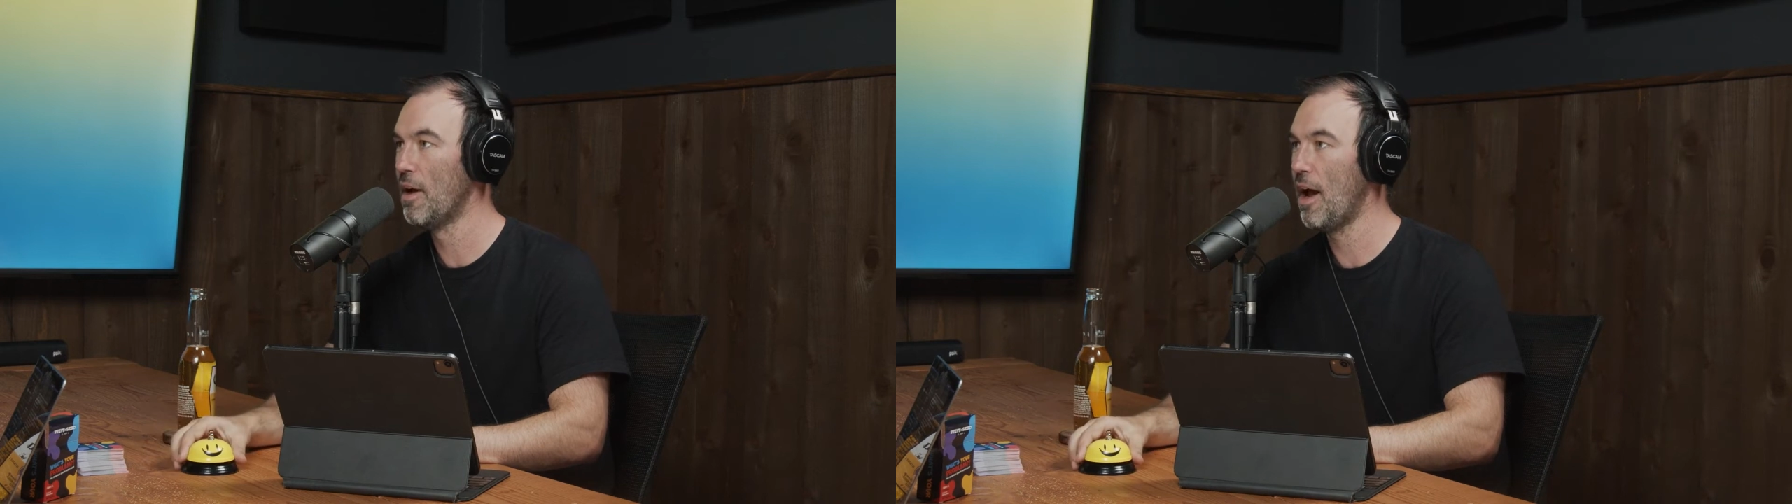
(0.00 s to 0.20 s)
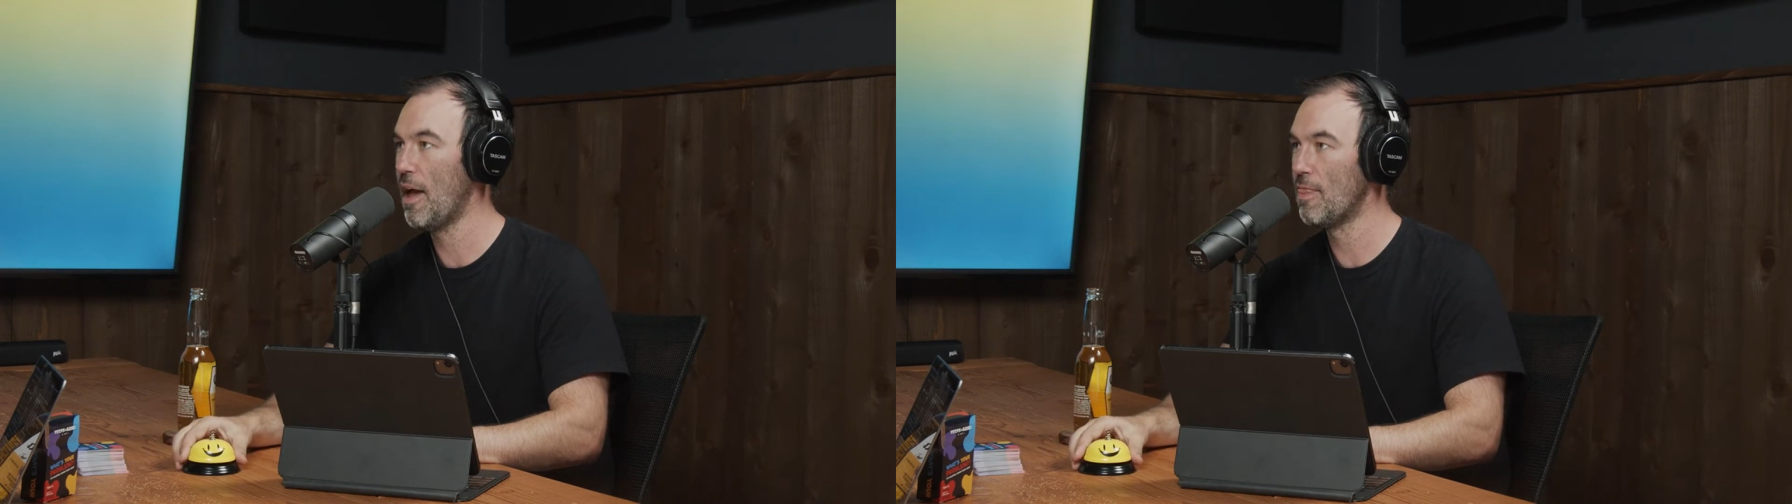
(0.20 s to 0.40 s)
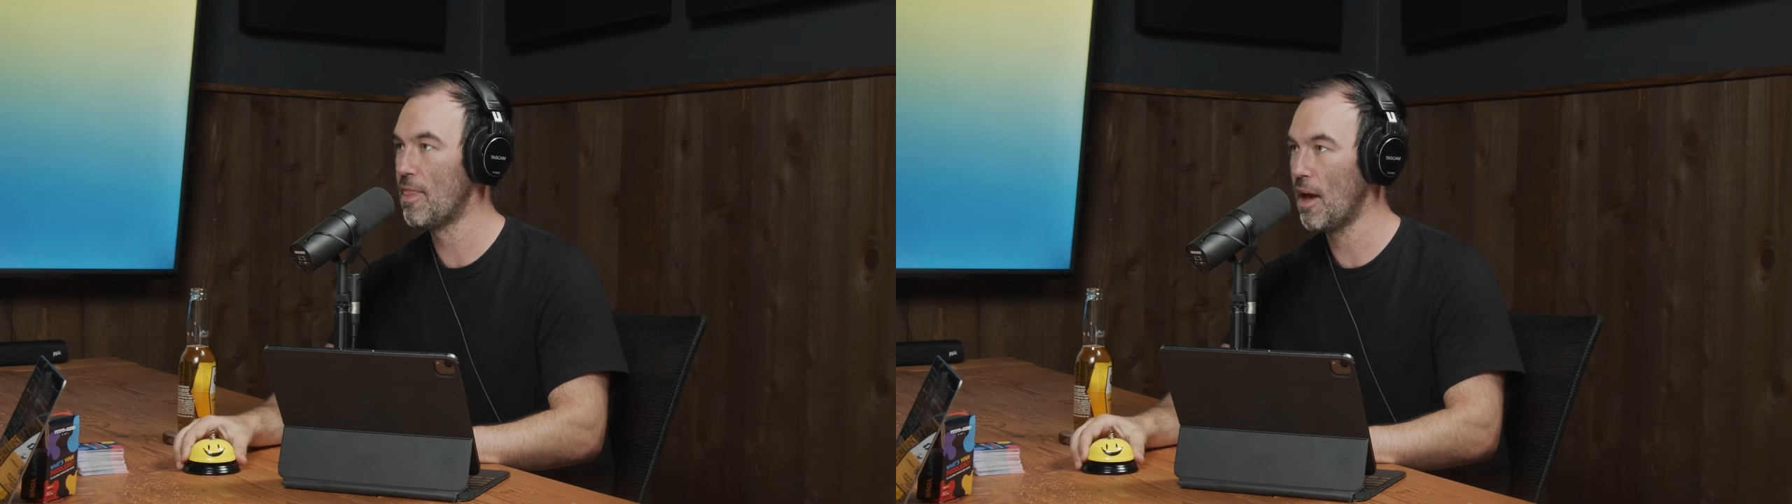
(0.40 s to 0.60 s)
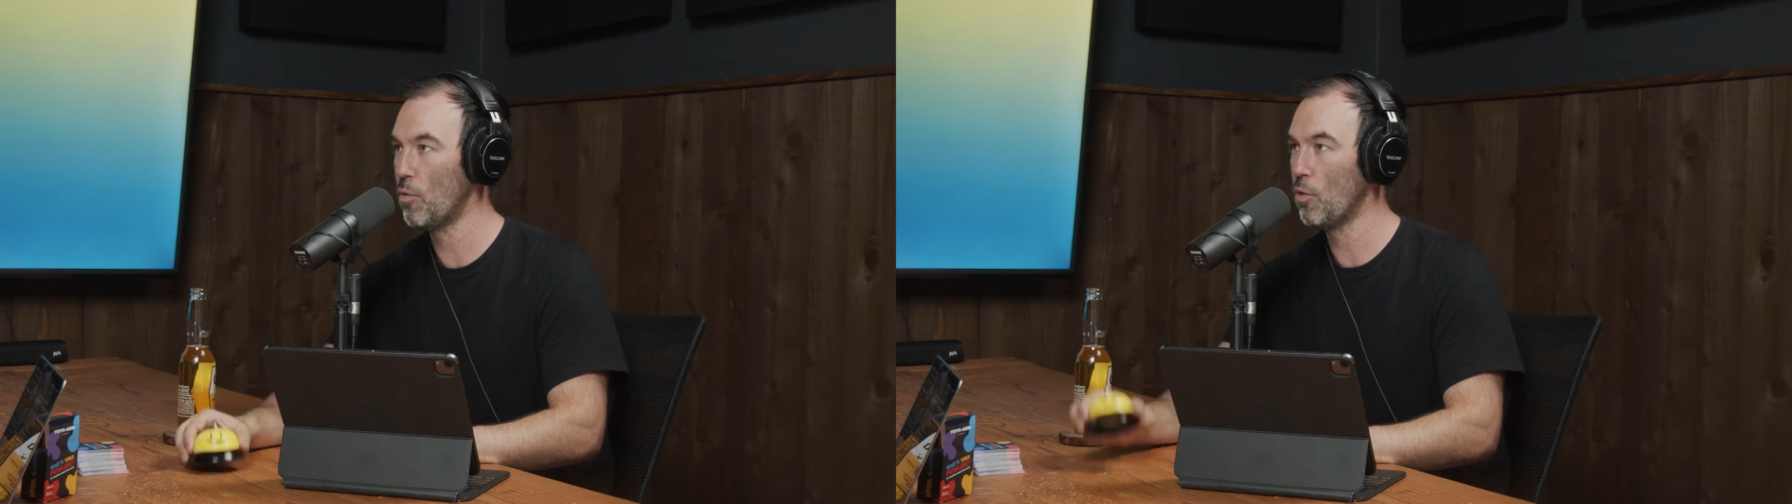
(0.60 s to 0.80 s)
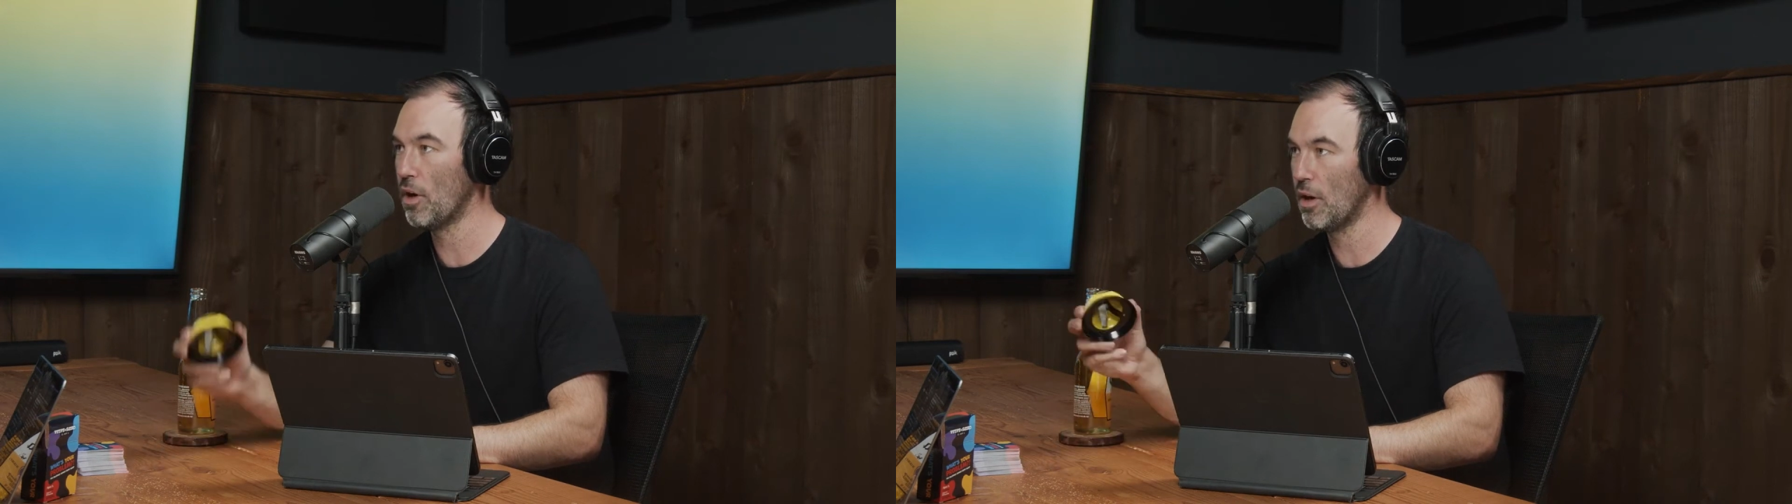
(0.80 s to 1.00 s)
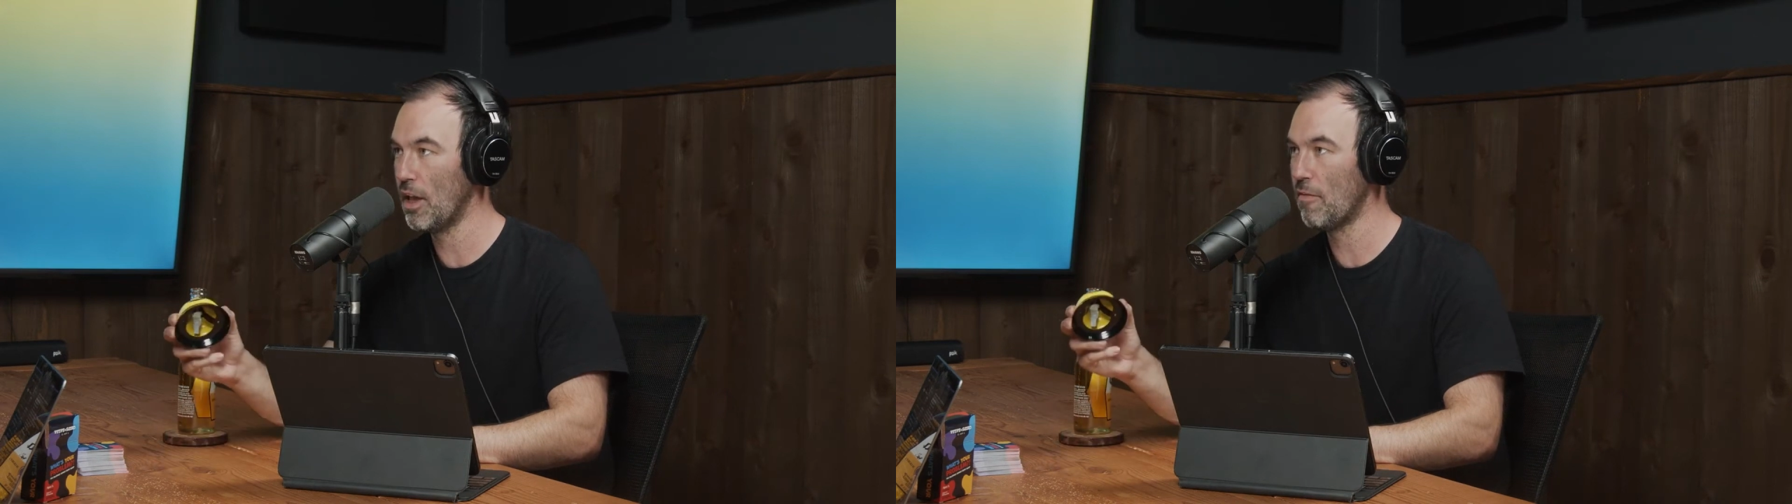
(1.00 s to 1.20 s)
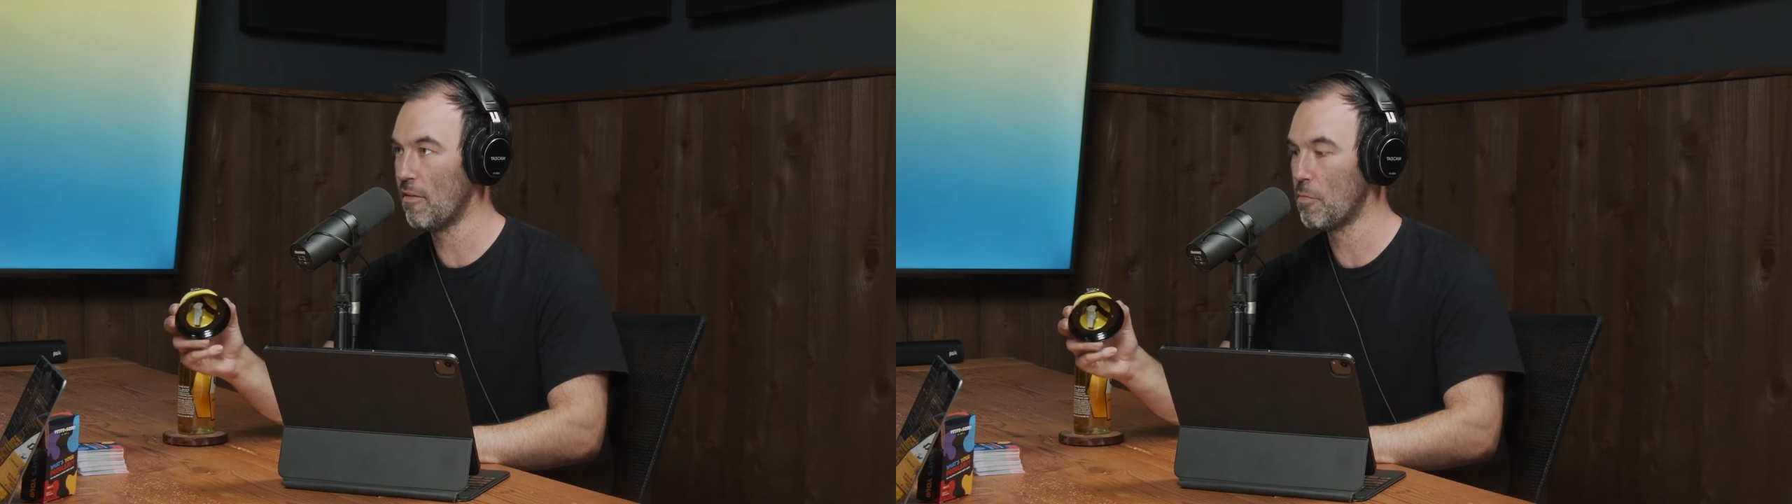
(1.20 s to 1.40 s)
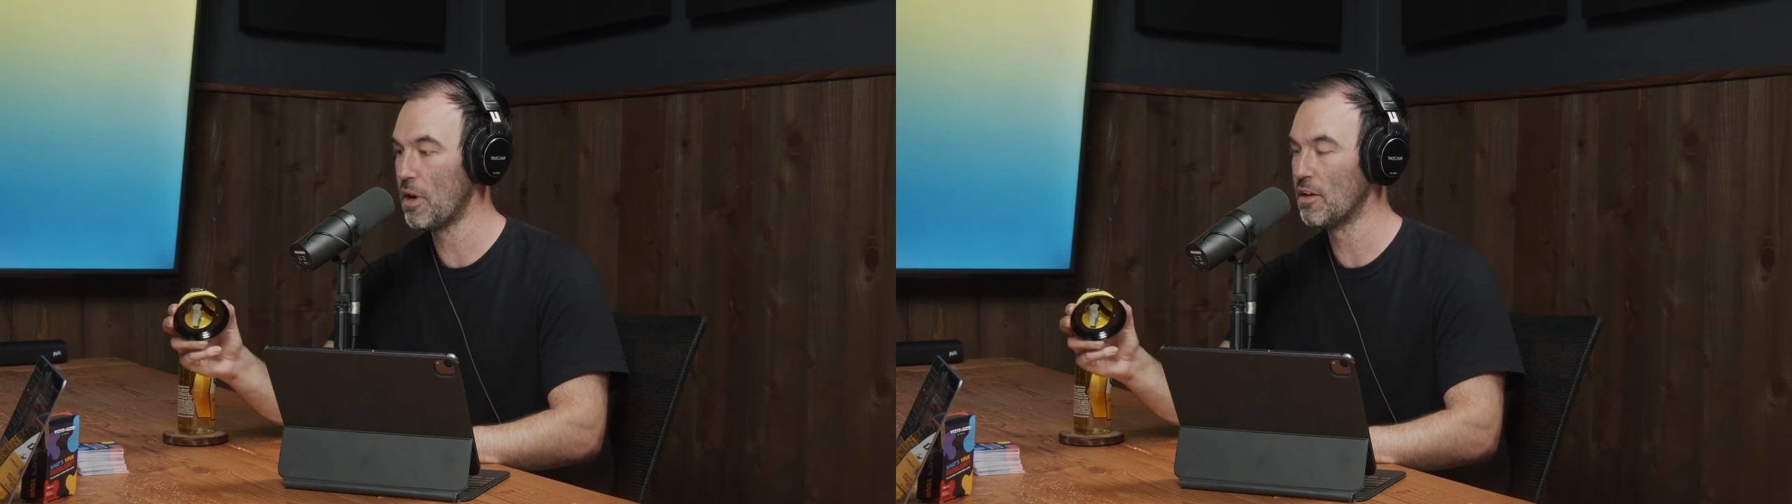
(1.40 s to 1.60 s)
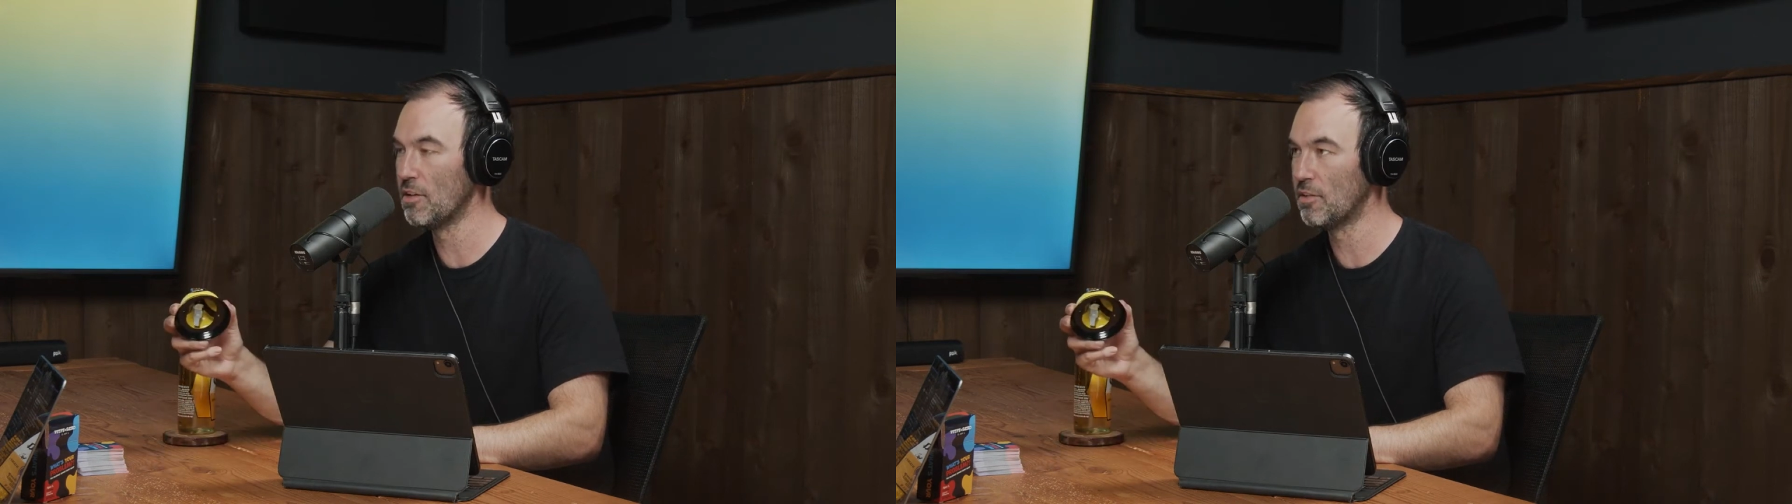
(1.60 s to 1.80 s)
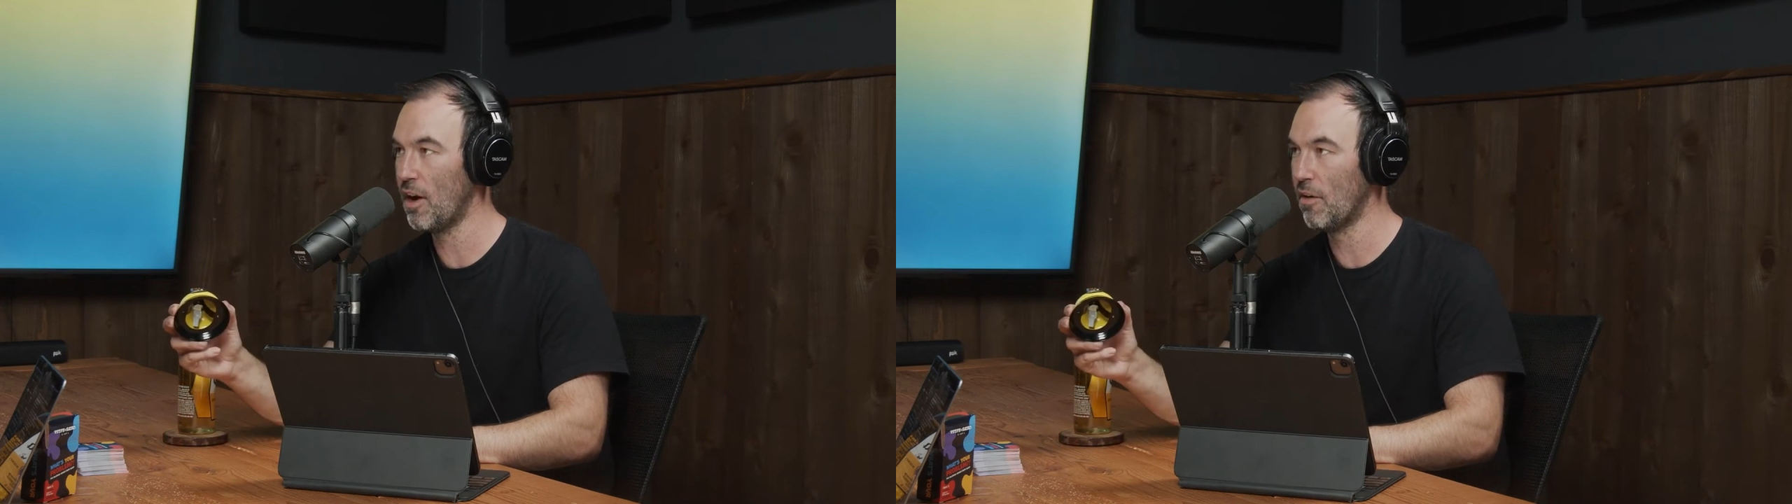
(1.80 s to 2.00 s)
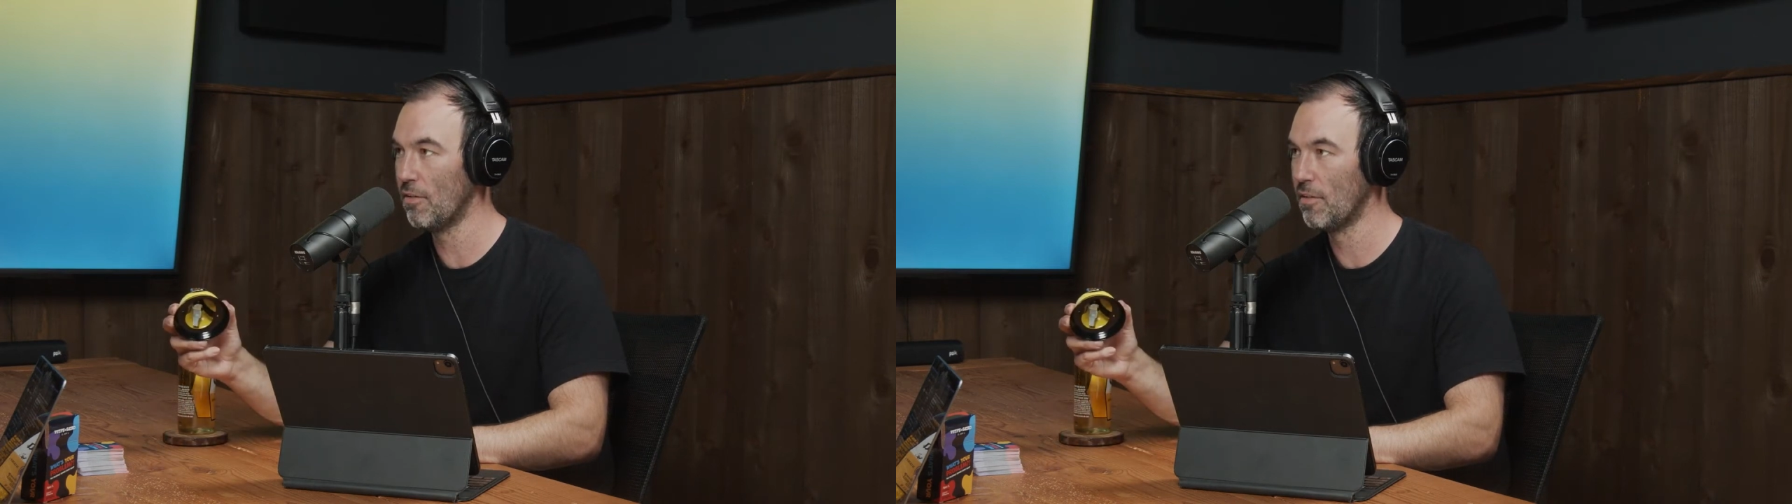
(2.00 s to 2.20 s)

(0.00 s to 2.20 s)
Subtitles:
and then we're gonna give everybody a discount.